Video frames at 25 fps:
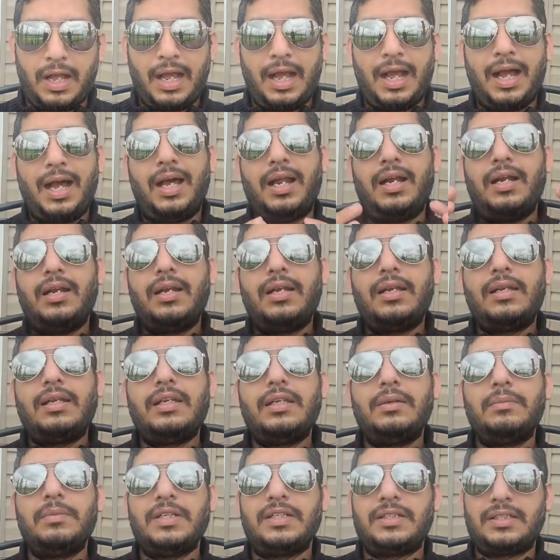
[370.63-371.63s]

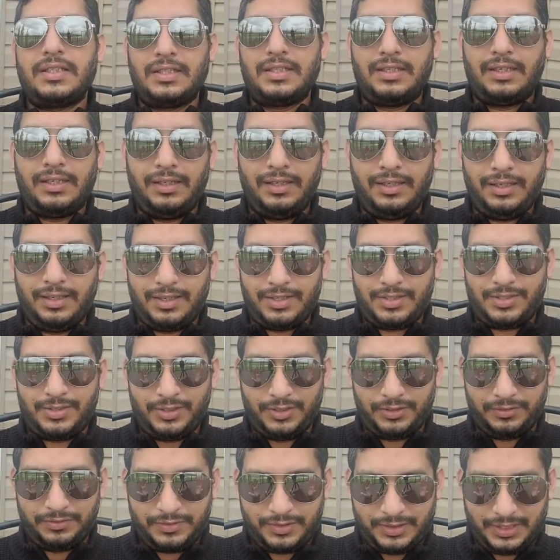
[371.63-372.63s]
unlimited years
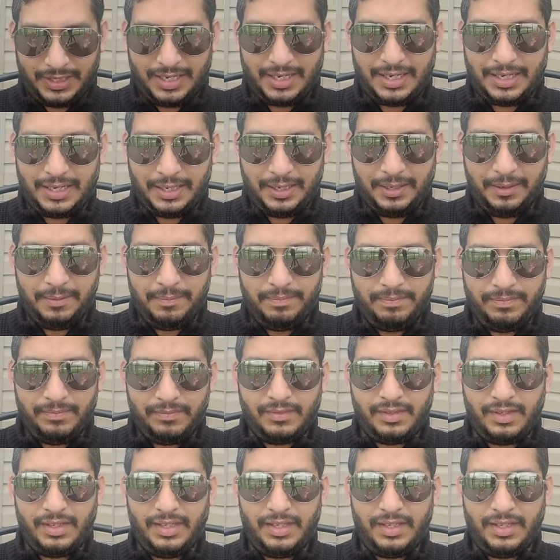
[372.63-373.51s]
of time